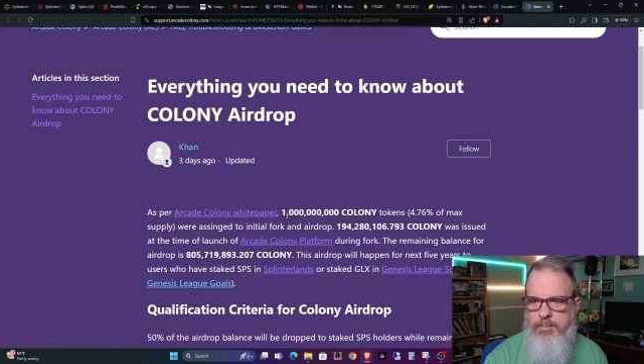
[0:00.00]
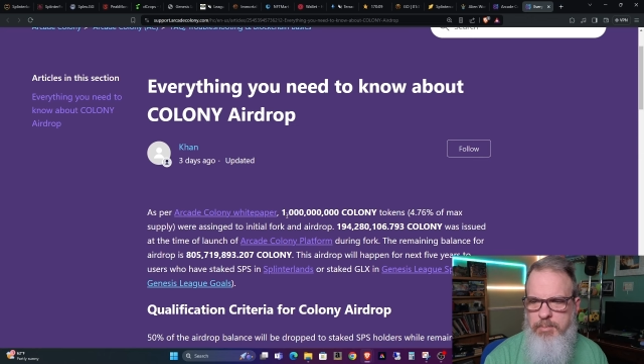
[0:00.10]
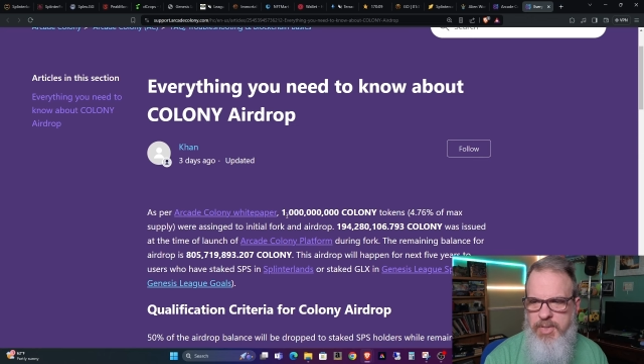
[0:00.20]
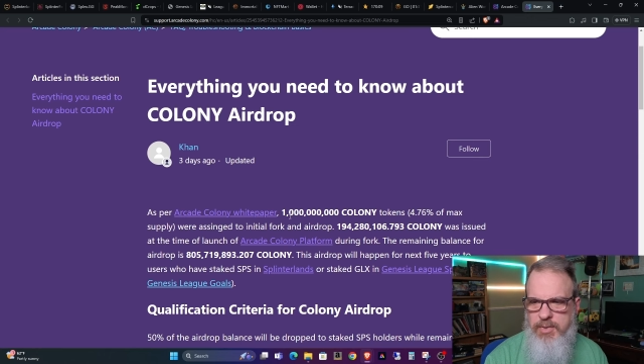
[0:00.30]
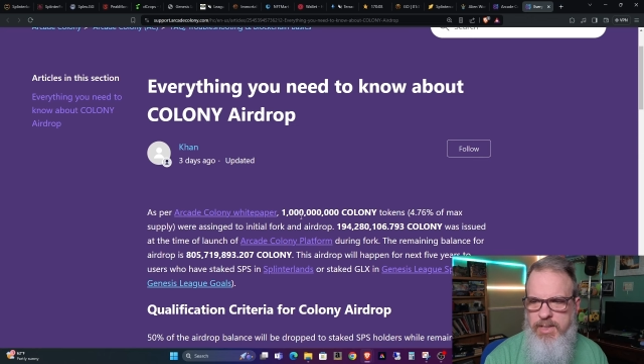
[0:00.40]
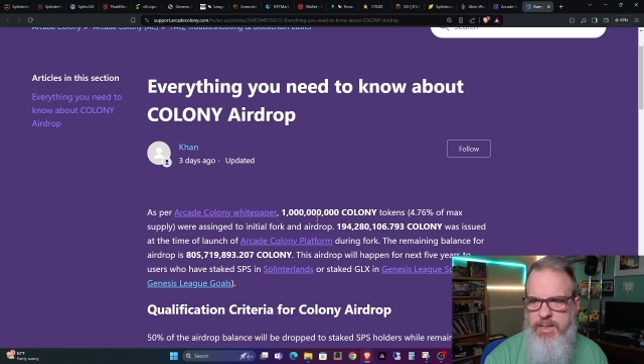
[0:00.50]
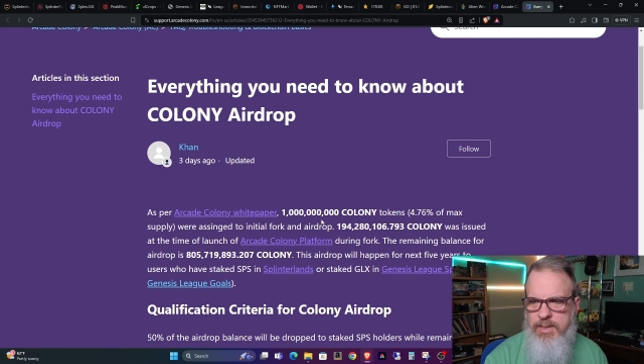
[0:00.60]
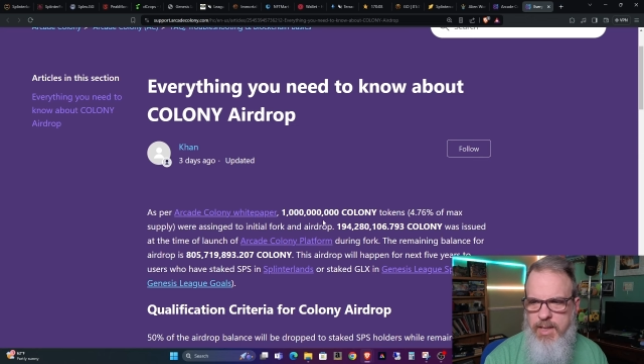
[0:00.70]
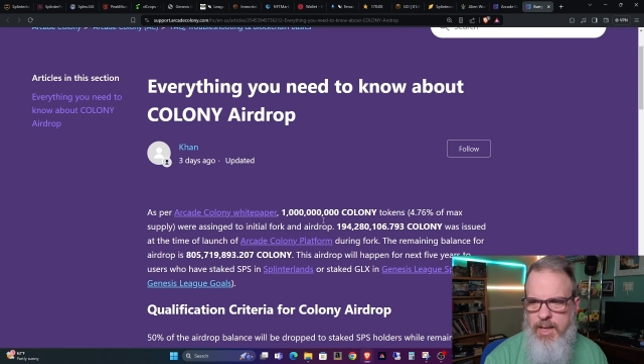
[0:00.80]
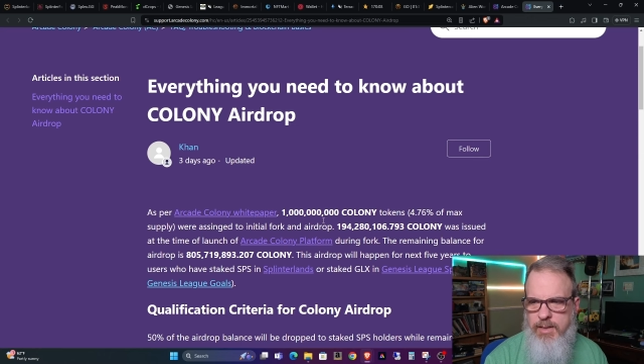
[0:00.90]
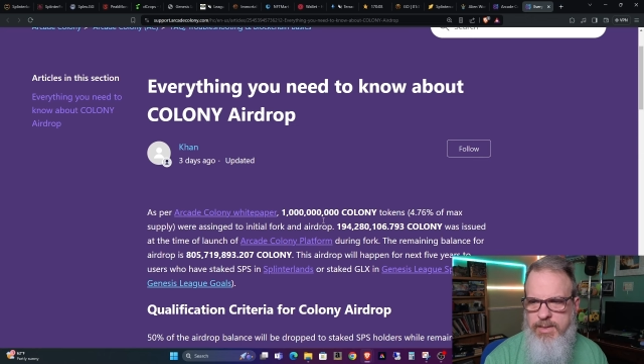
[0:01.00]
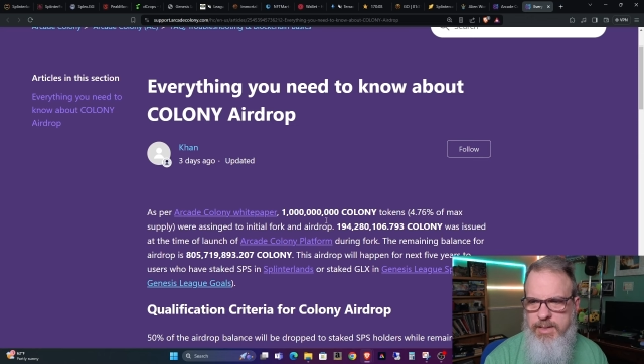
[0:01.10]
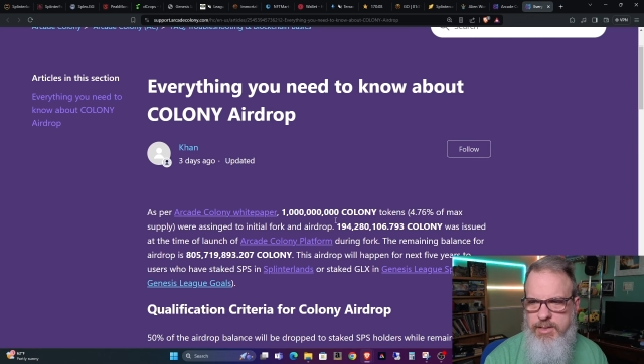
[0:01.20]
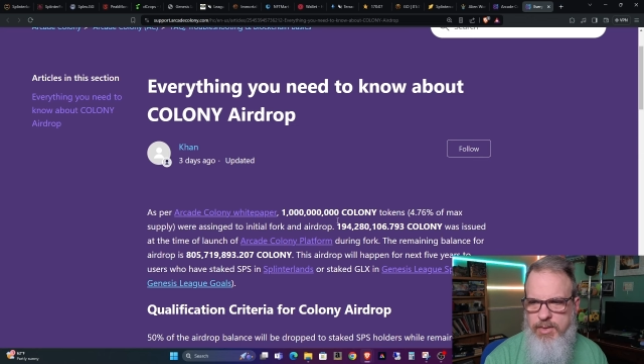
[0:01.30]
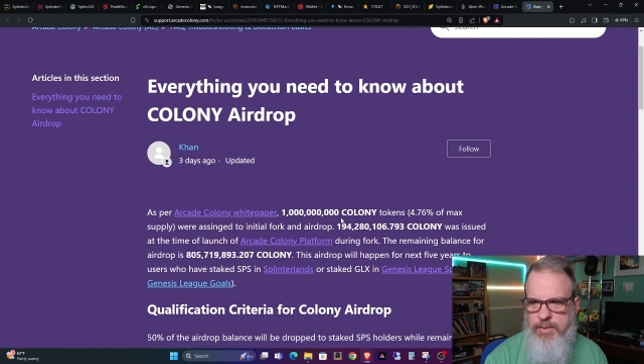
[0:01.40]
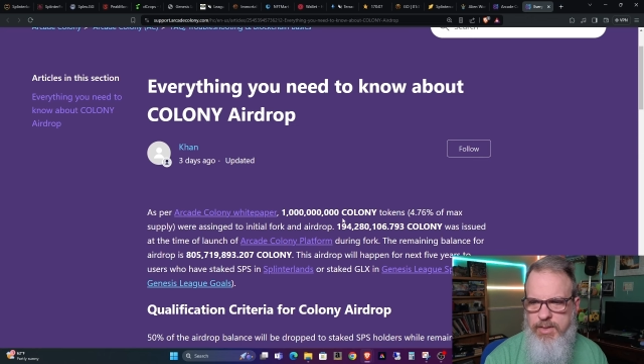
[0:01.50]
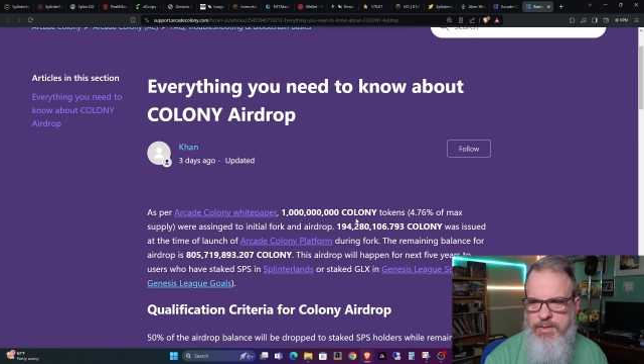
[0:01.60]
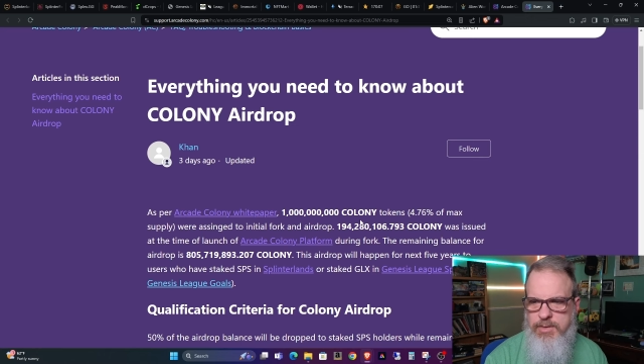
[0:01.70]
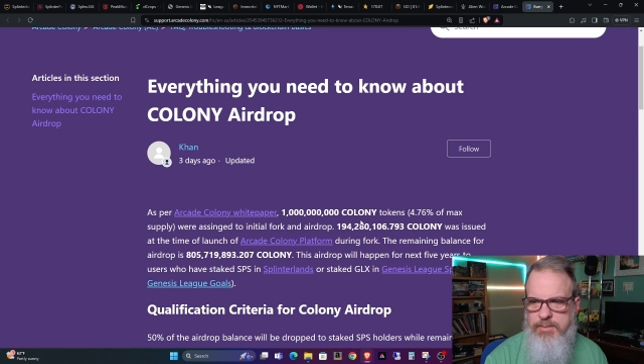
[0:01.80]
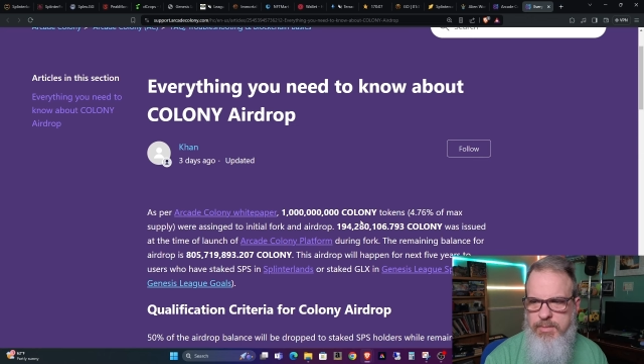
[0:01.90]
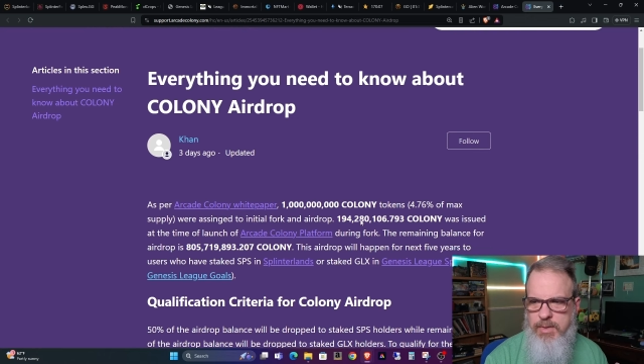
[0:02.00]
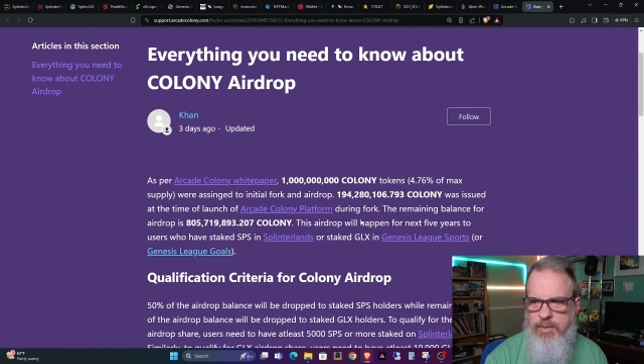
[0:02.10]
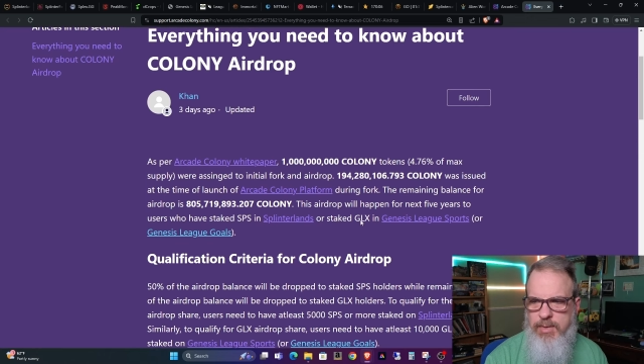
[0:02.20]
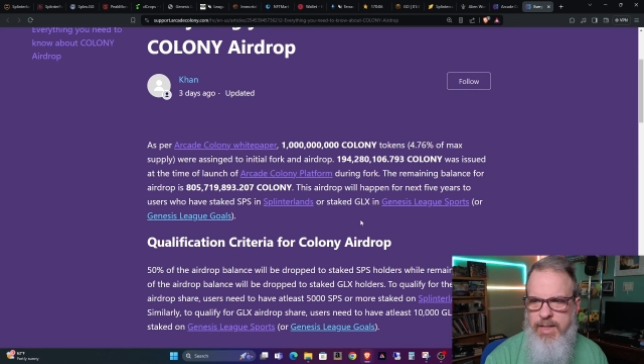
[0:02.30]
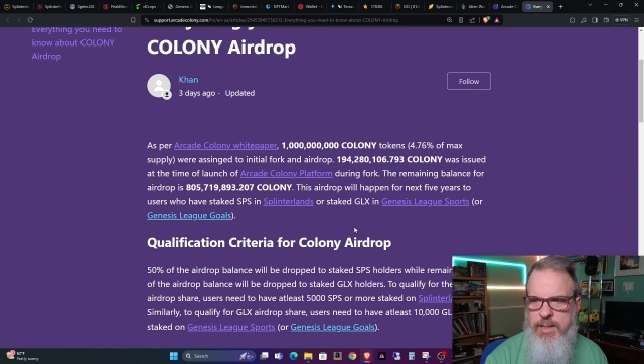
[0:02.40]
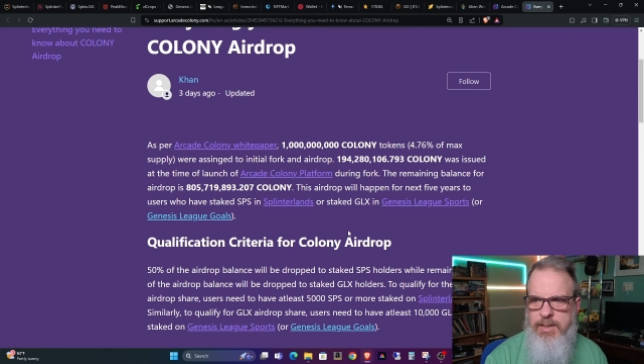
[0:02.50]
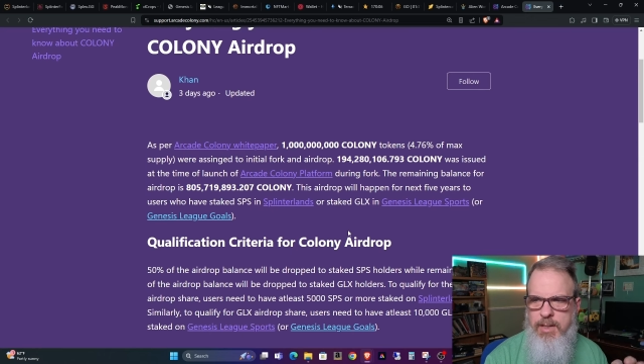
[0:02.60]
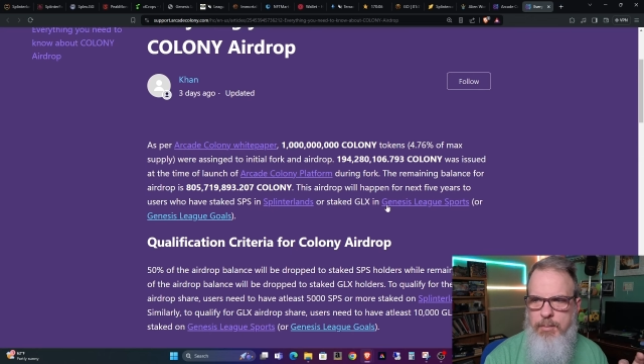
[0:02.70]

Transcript: billion colony tokens. Okay.